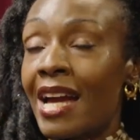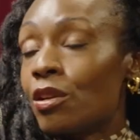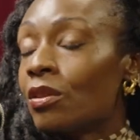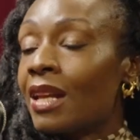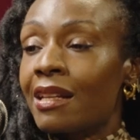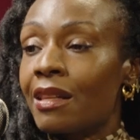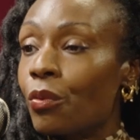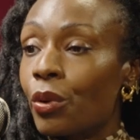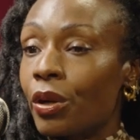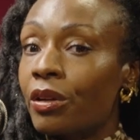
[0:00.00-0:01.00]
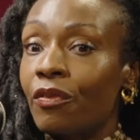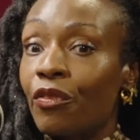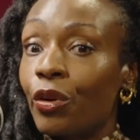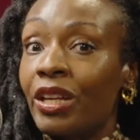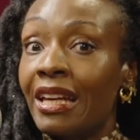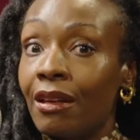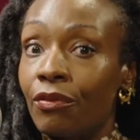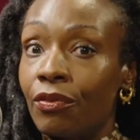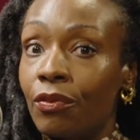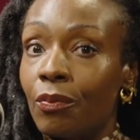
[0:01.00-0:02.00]
I don't like that word,
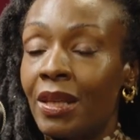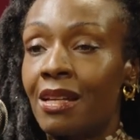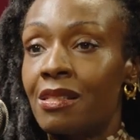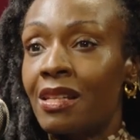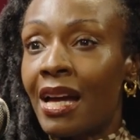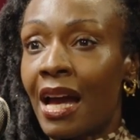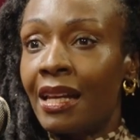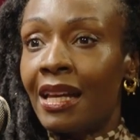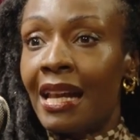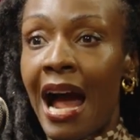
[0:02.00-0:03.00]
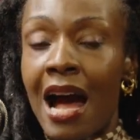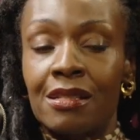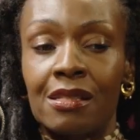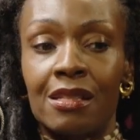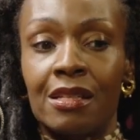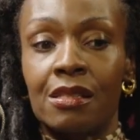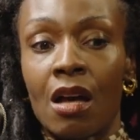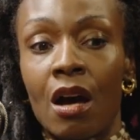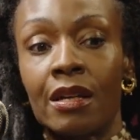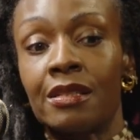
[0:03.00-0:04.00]
forgive, because again, it has this
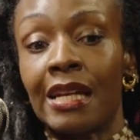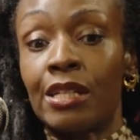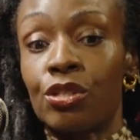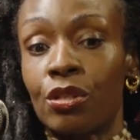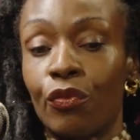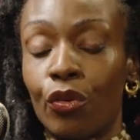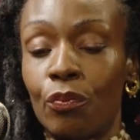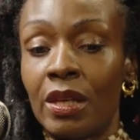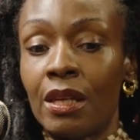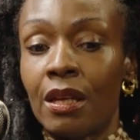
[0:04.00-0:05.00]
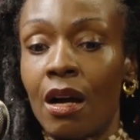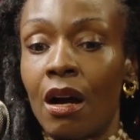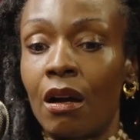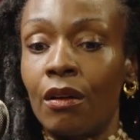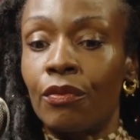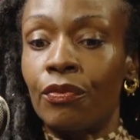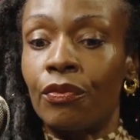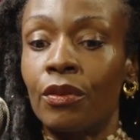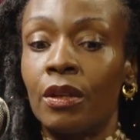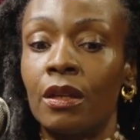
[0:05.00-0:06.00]
connotation for me
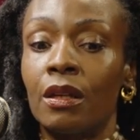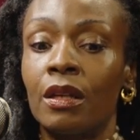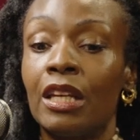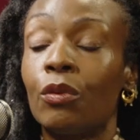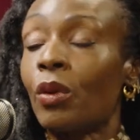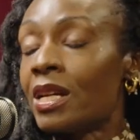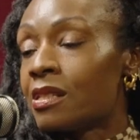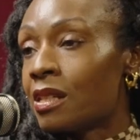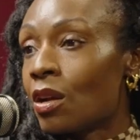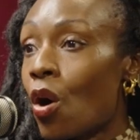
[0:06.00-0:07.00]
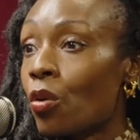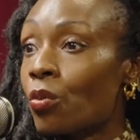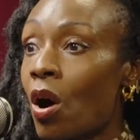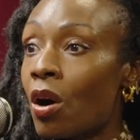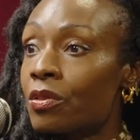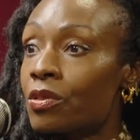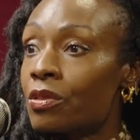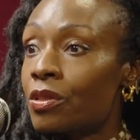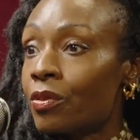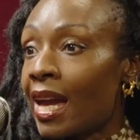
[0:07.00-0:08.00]
of erasing all
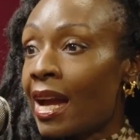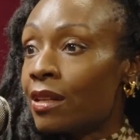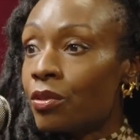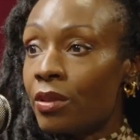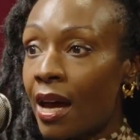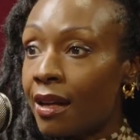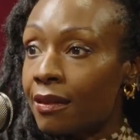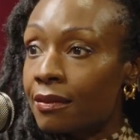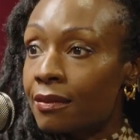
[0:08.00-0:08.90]
wrongs. You can't do that.